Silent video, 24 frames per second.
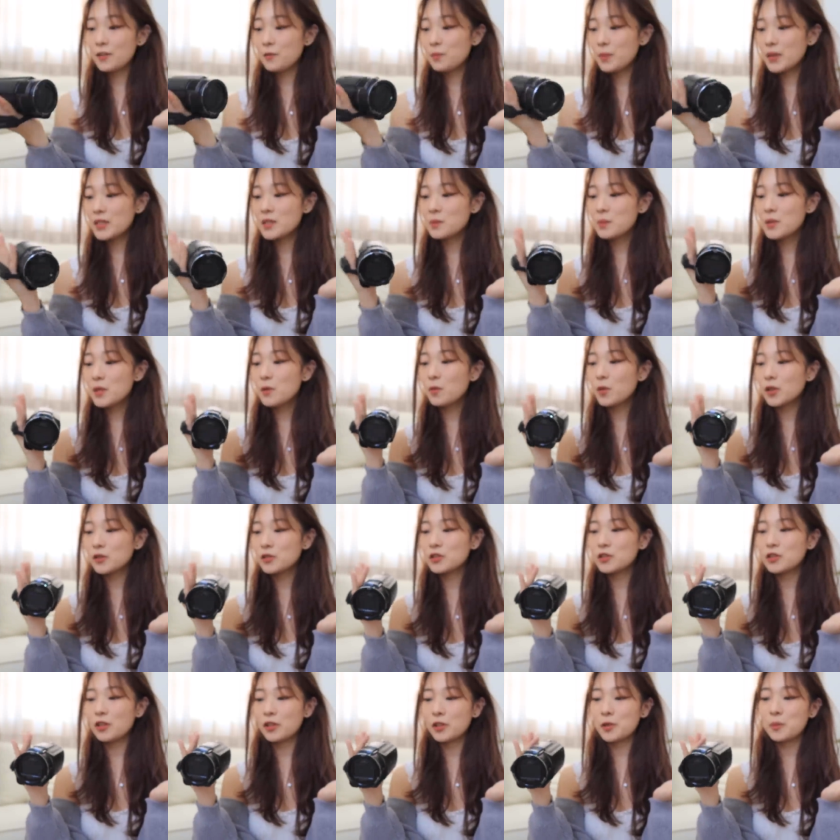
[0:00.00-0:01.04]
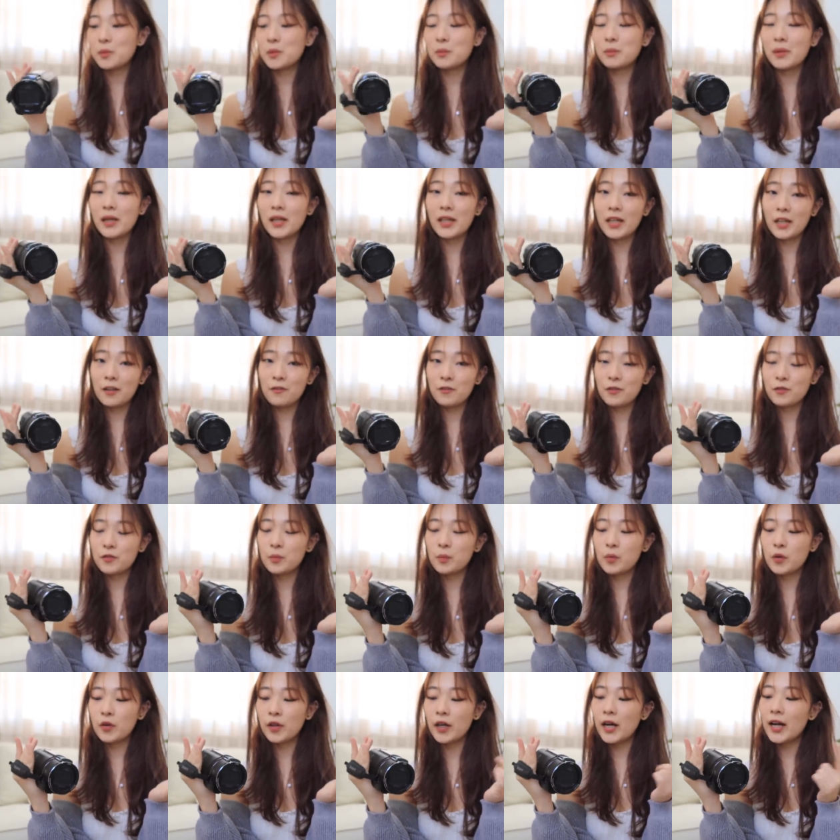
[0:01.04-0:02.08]
It makes me want to document my life even
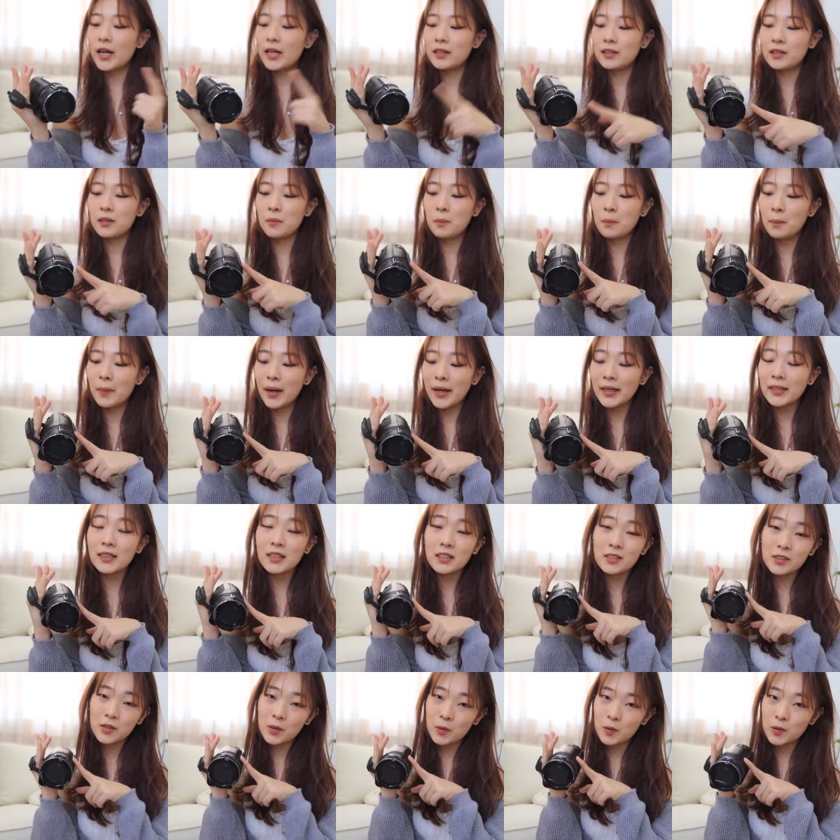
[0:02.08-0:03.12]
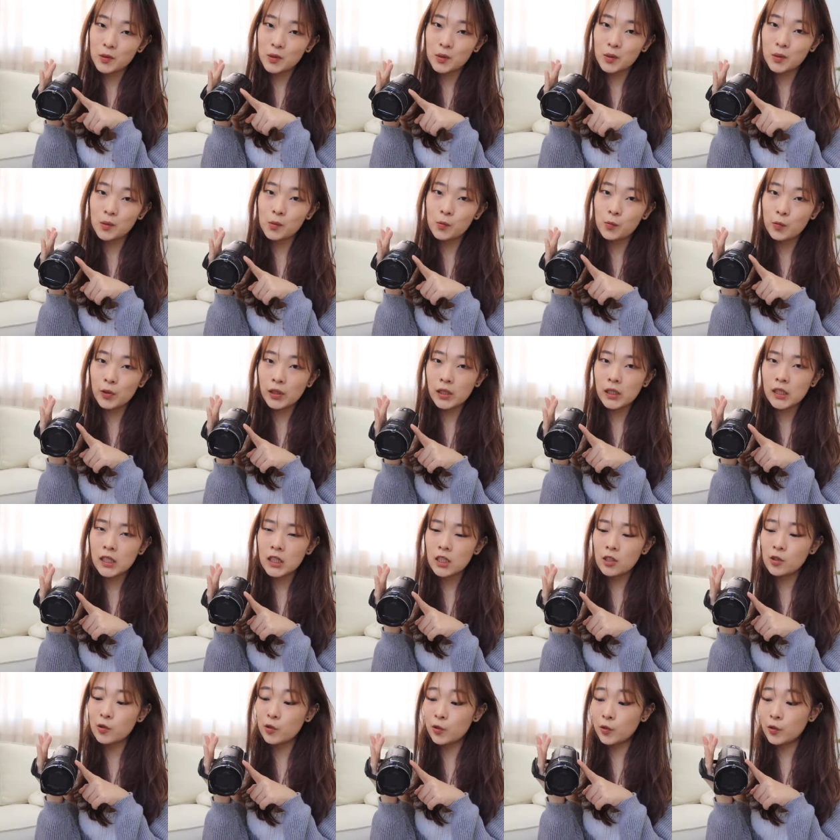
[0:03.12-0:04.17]
more and the mic is also
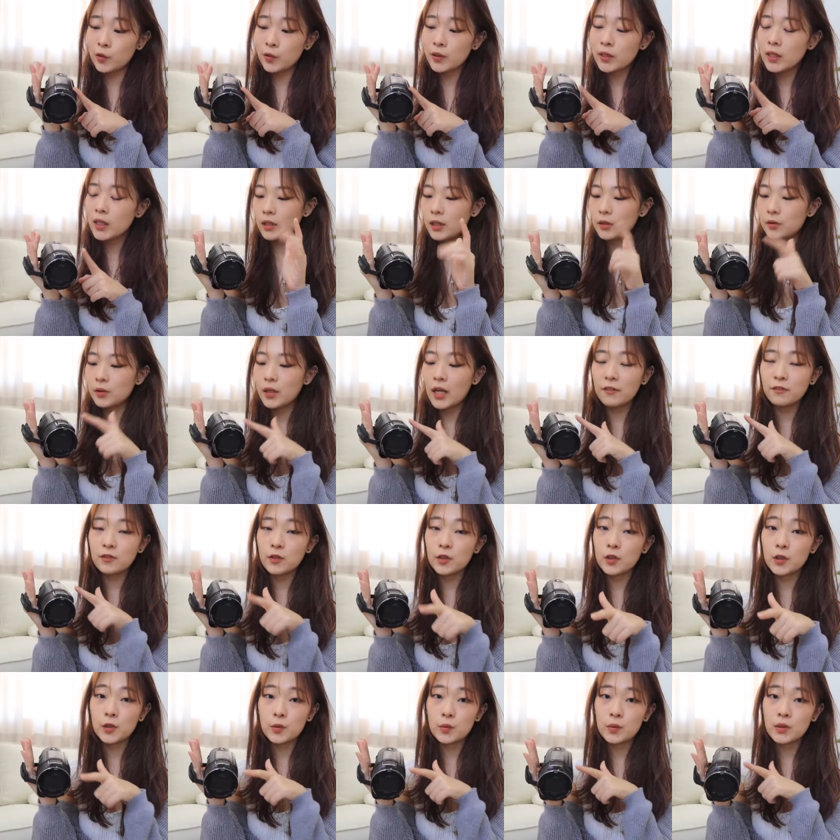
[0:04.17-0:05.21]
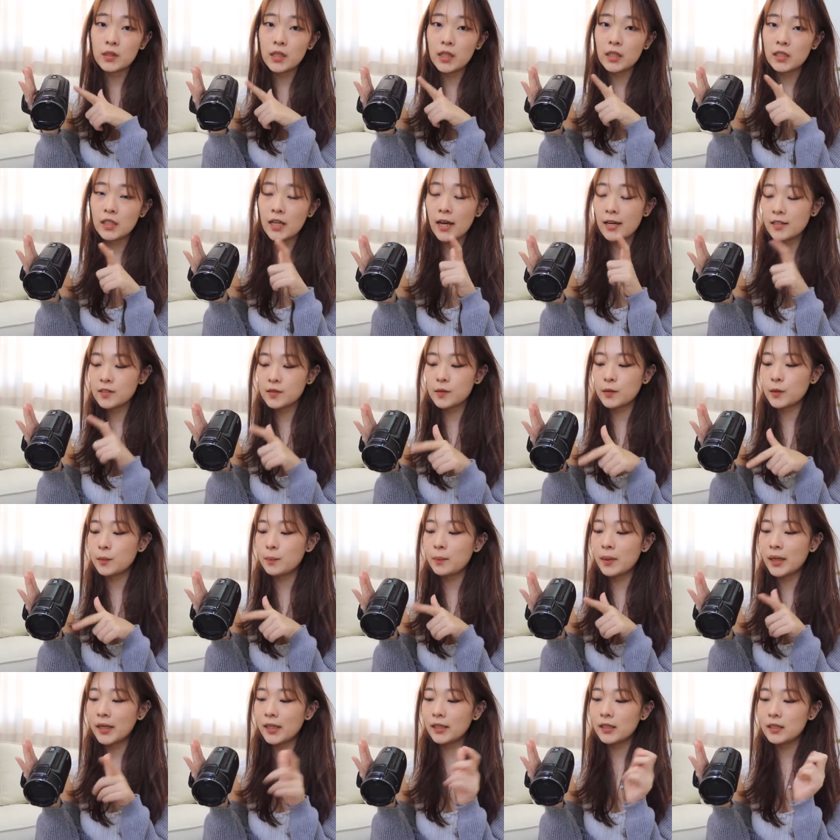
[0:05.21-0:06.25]
really good. I don't have to use any external
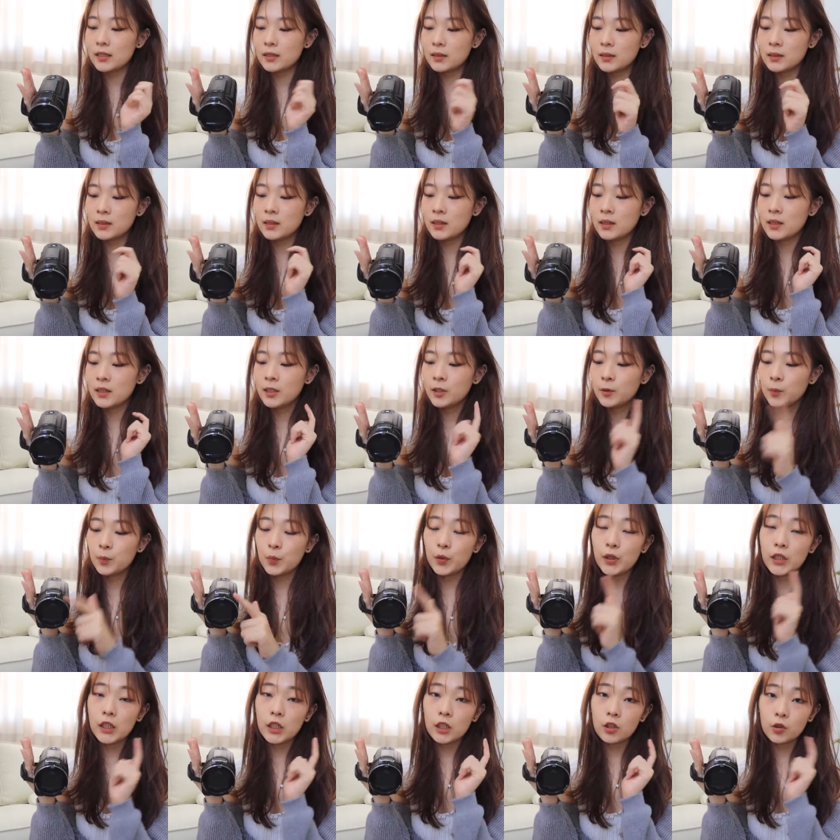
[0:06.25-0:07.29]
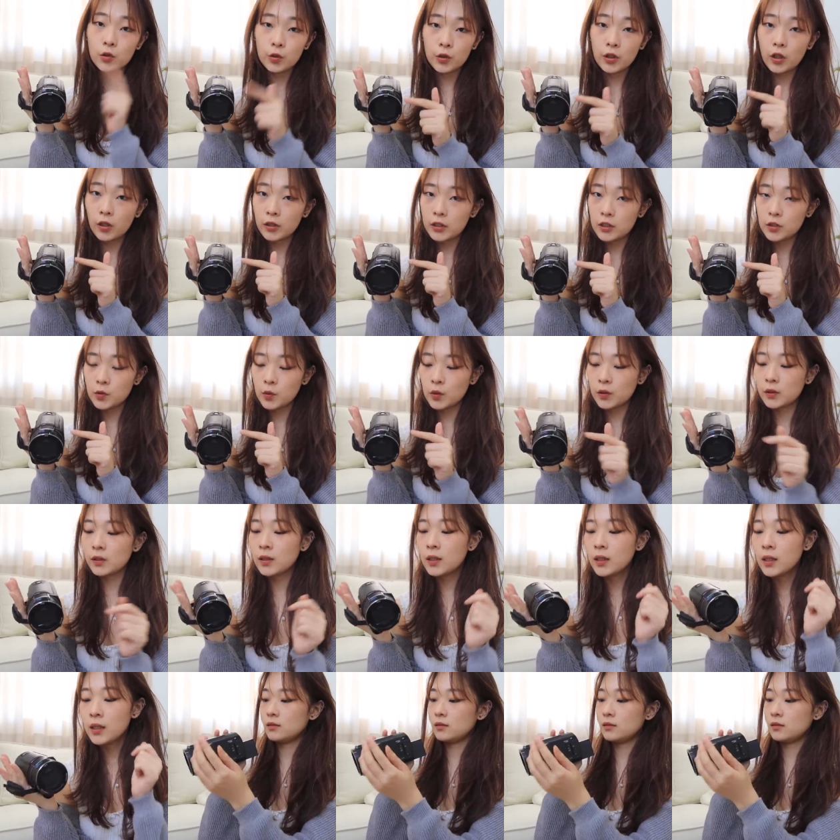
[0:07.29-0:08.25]
mic. It's pretty good on its own.